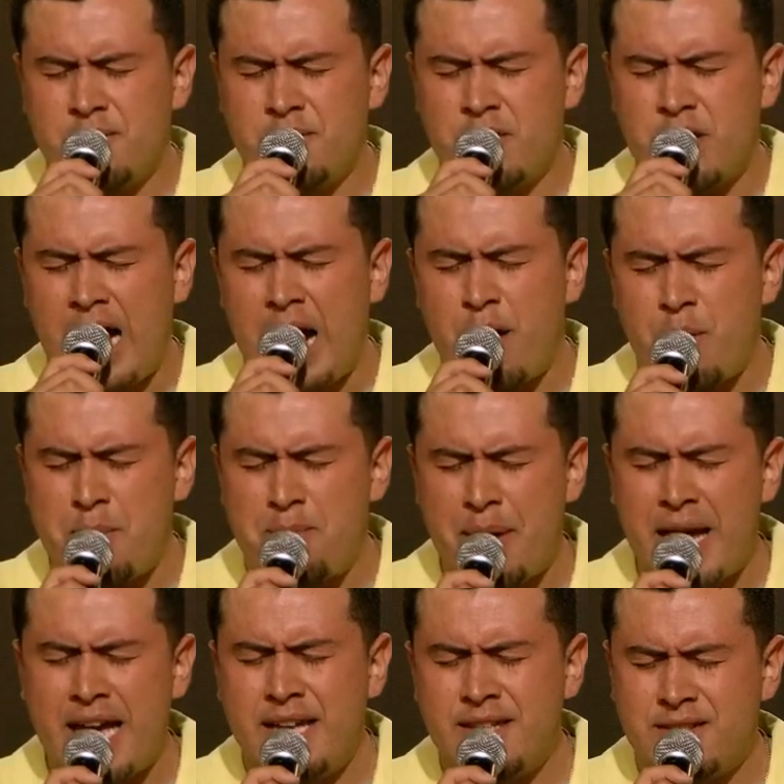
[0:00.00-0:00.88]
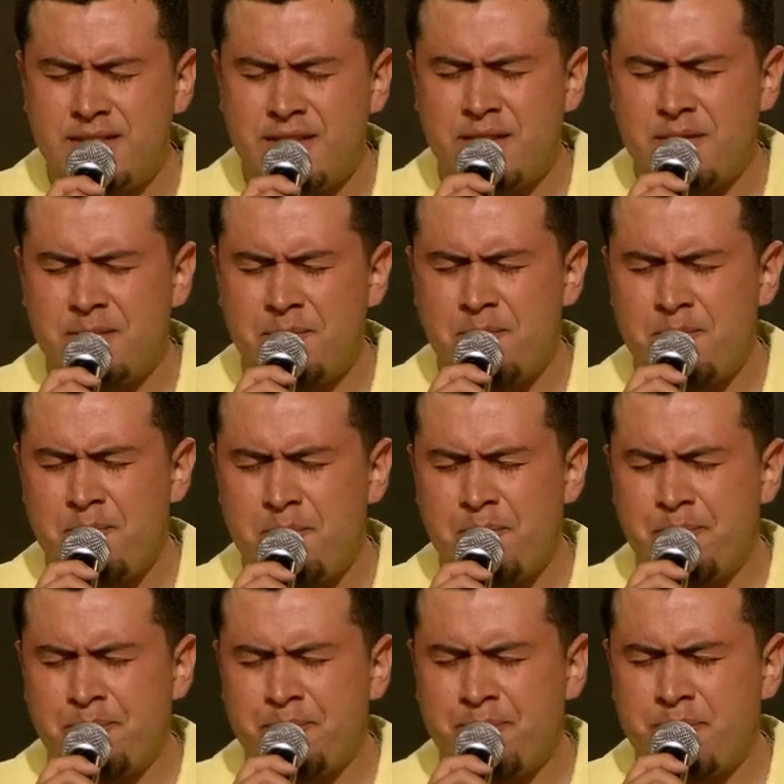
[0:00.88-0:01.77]
I repent
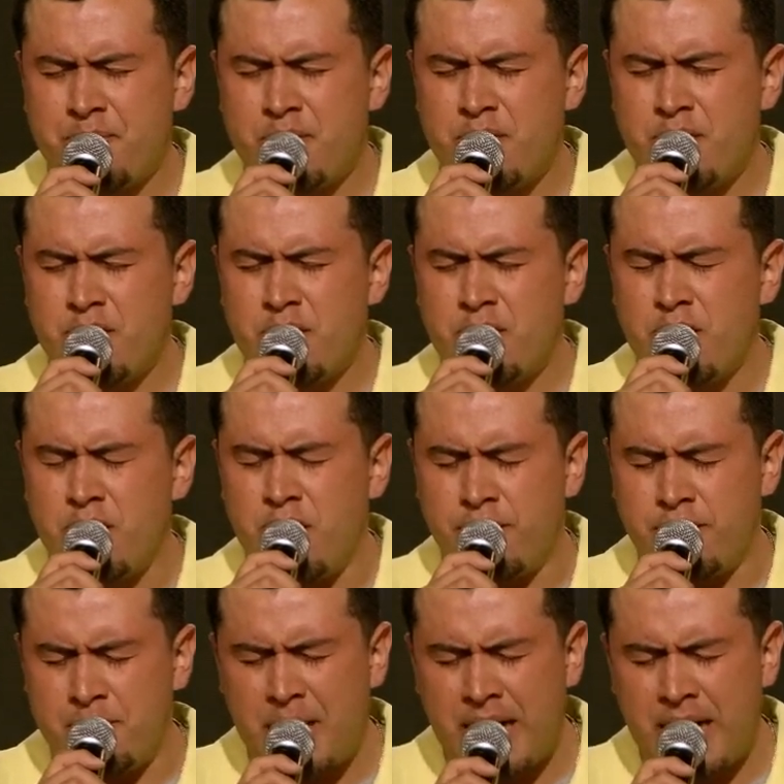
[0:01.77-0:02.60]
of my